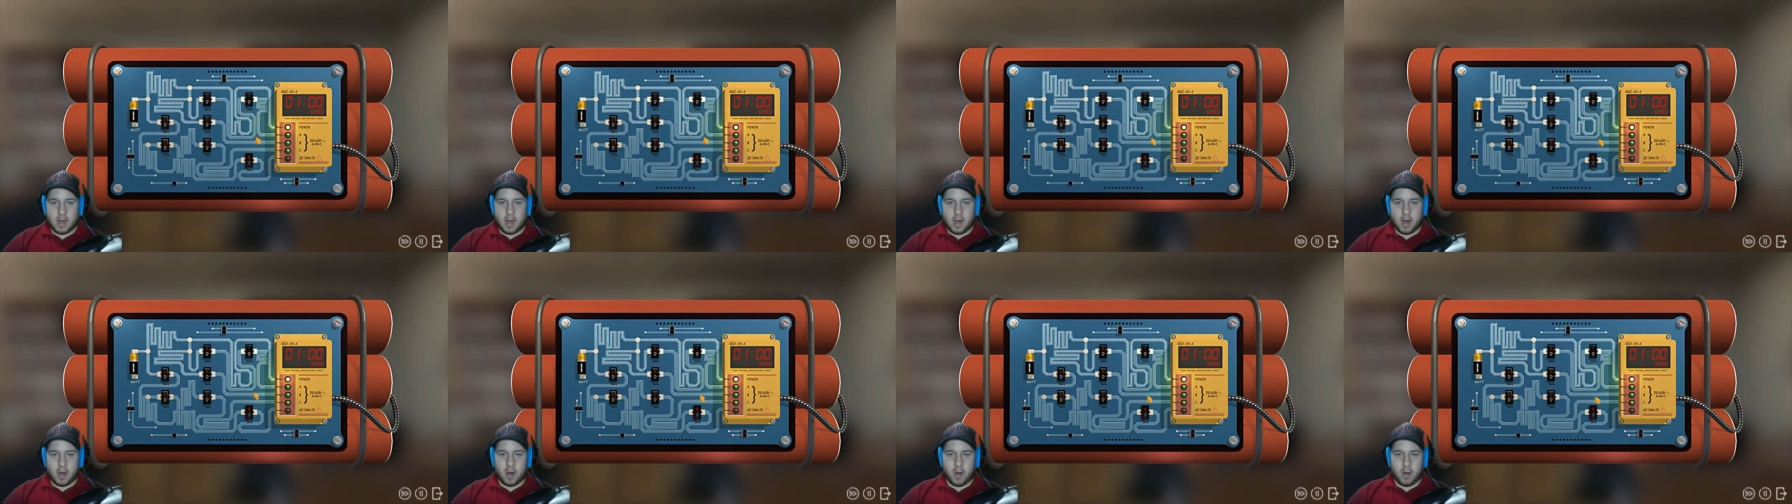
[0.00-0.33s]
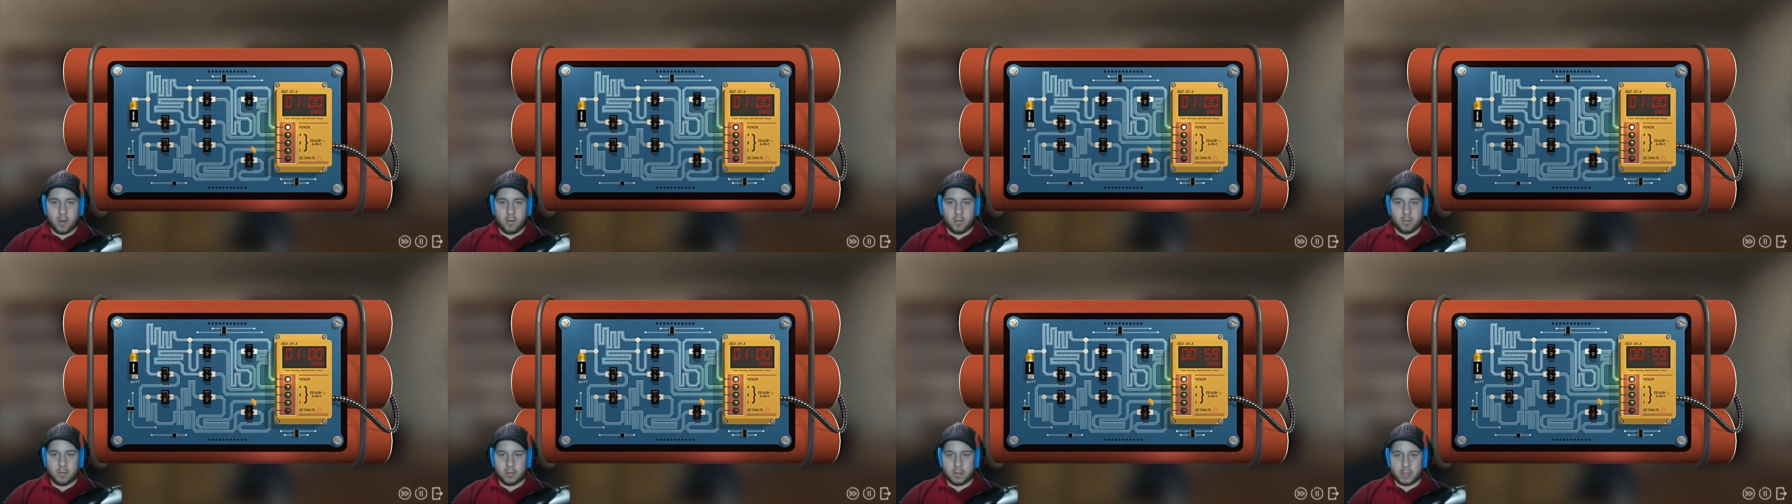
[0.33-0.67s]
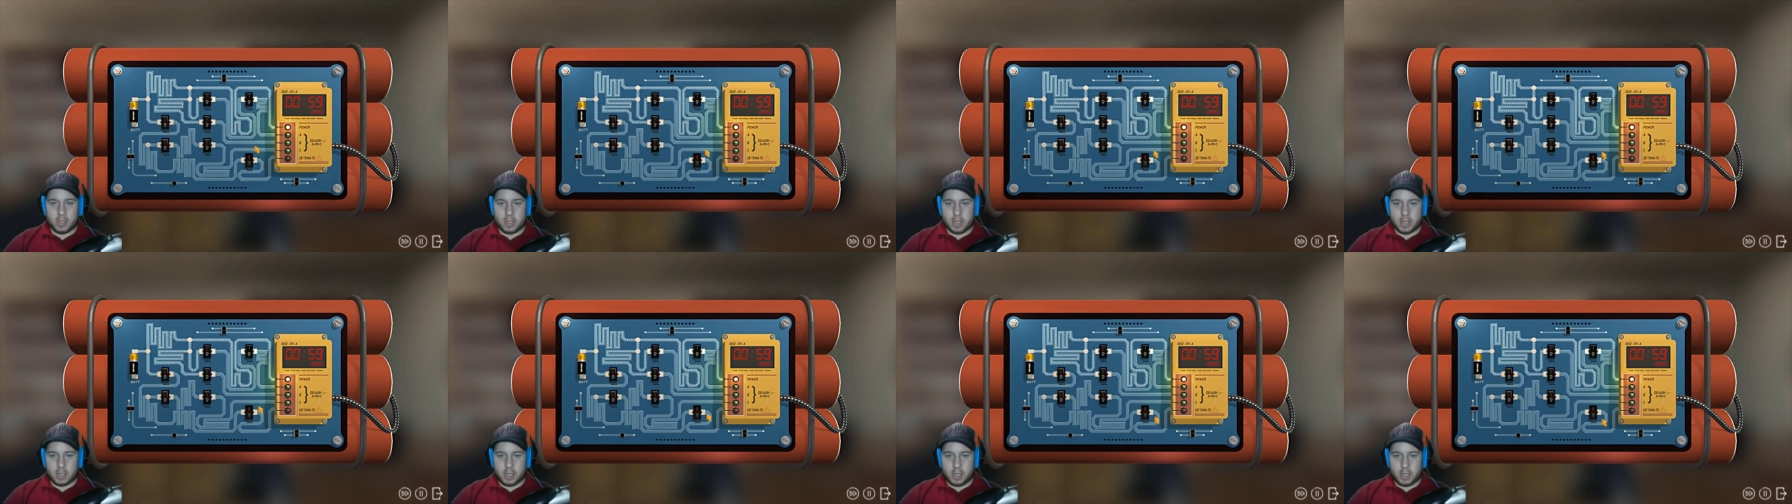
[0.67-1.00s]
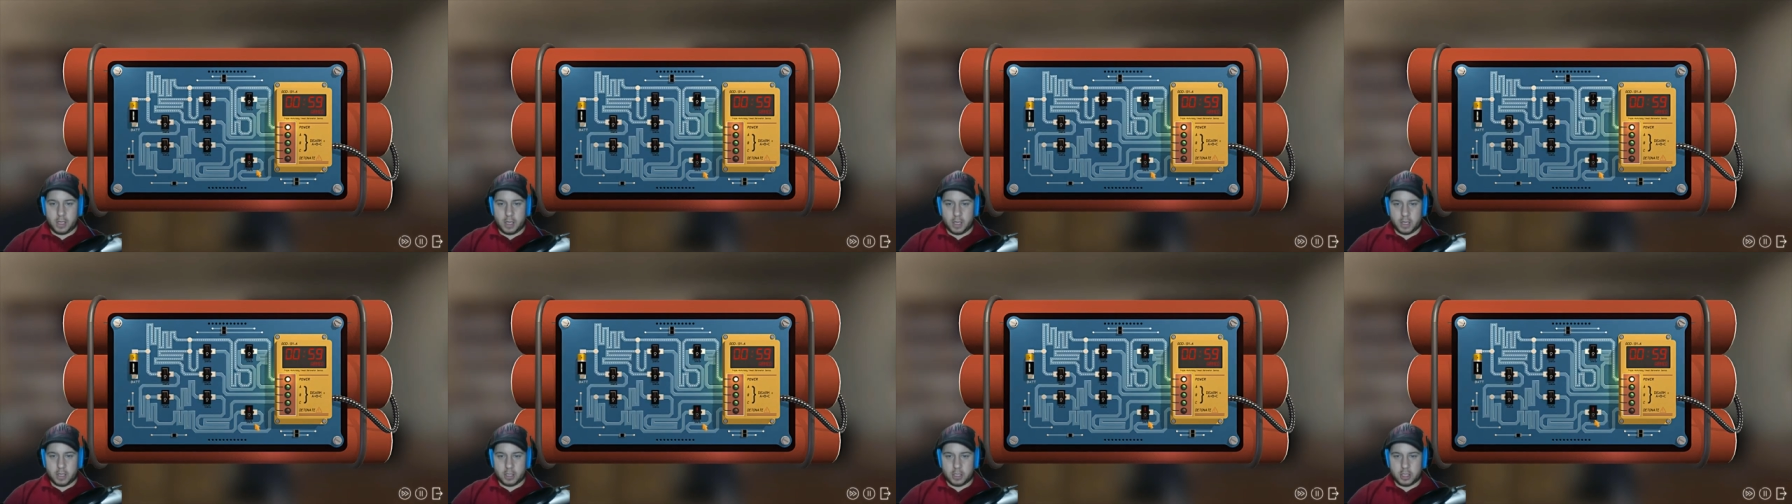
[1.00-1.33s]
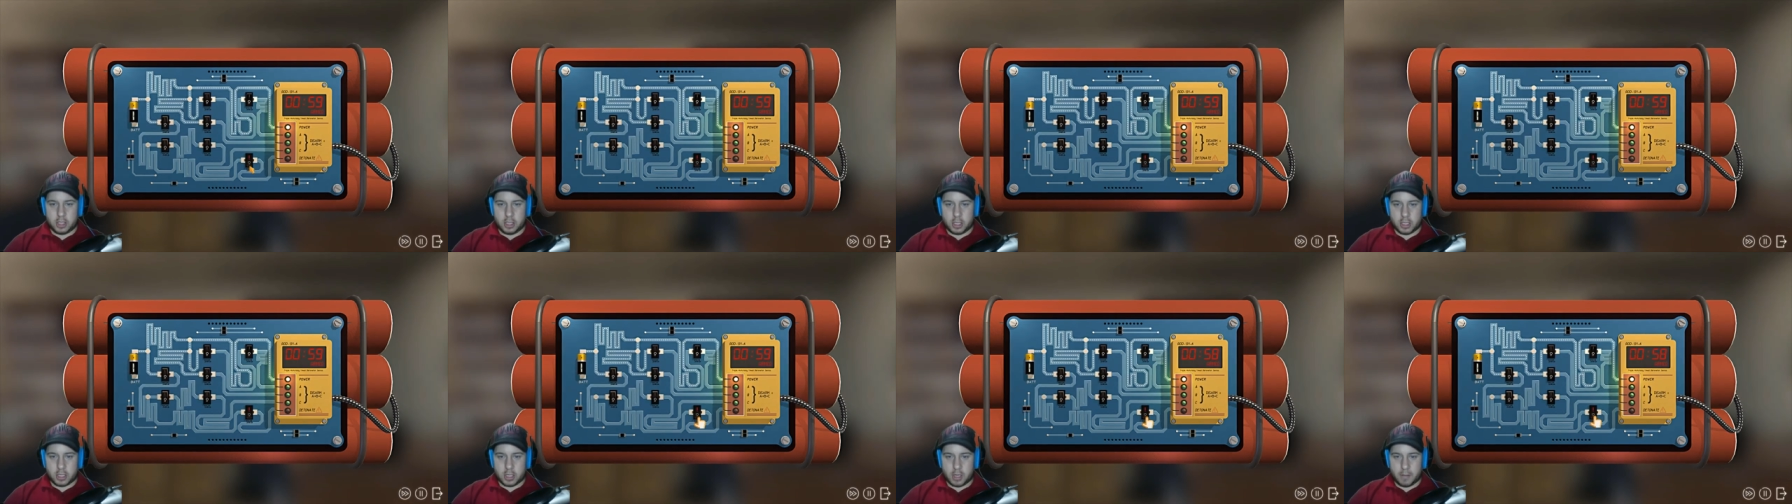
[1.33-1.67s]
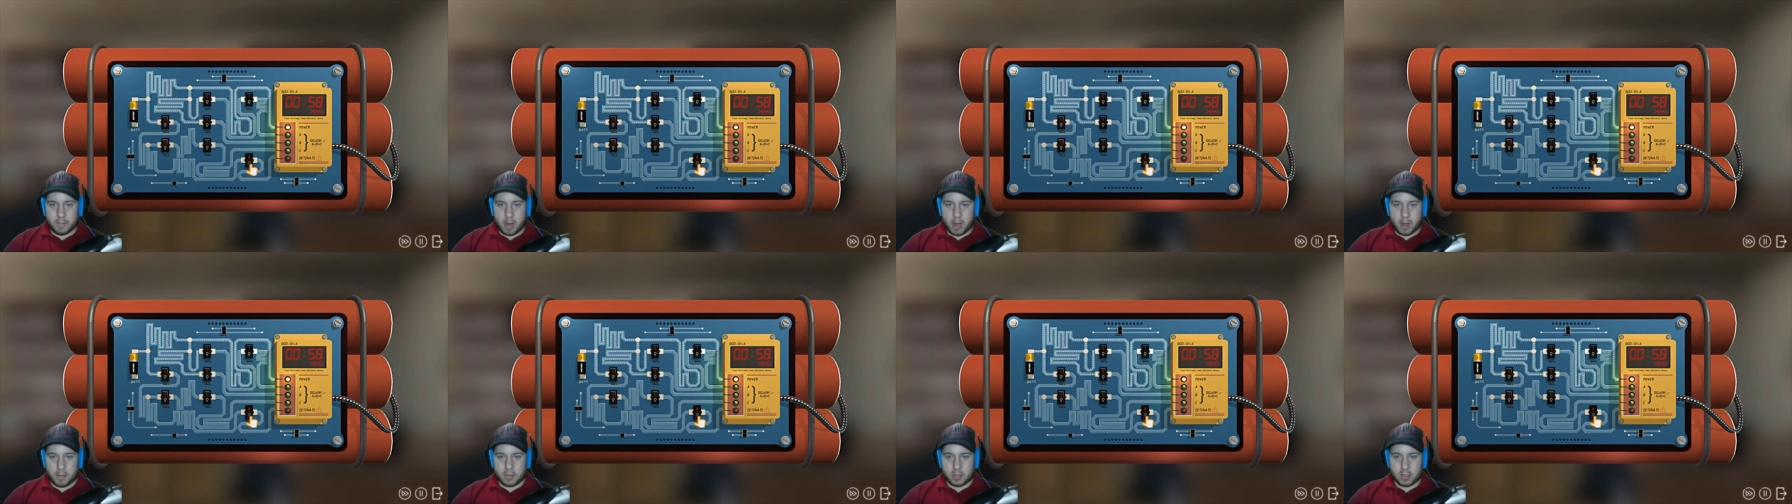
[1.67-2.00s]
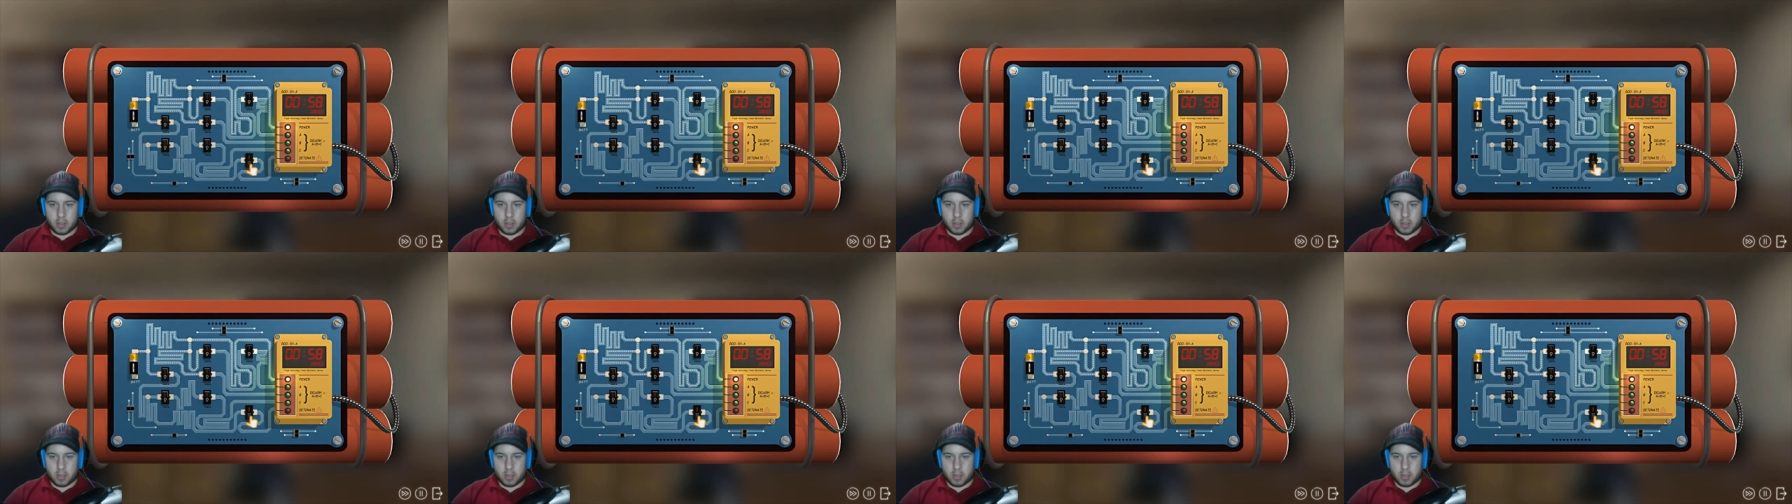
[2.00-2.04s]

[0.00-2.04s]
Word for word: Holy shish kebab.